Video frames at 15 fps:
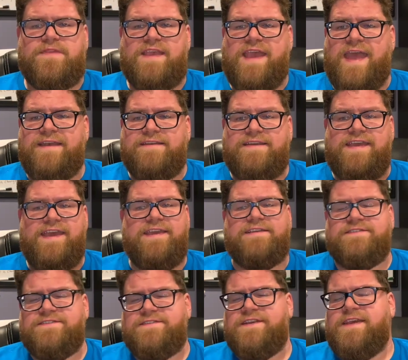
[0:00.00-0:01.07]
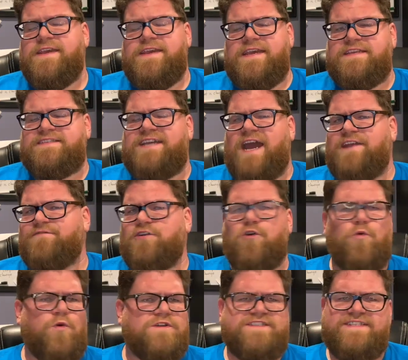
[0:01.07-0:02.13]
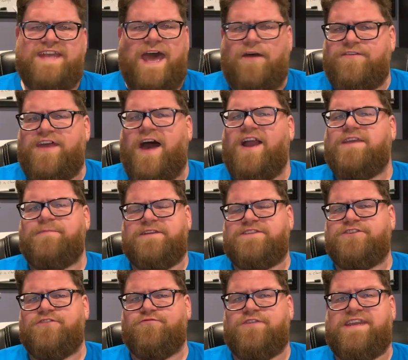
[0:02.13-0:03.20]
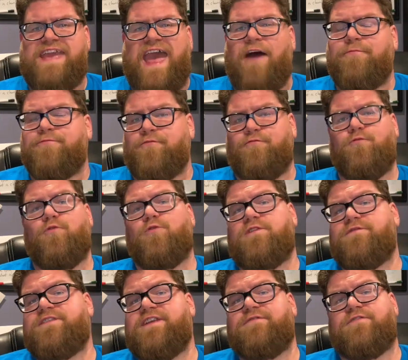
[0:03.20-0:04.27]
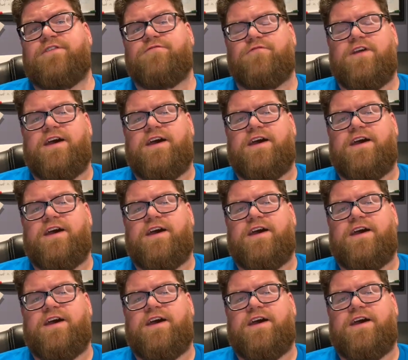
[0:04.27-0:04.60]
And Kings is kind of a court-style document. It's going to recount the rule of different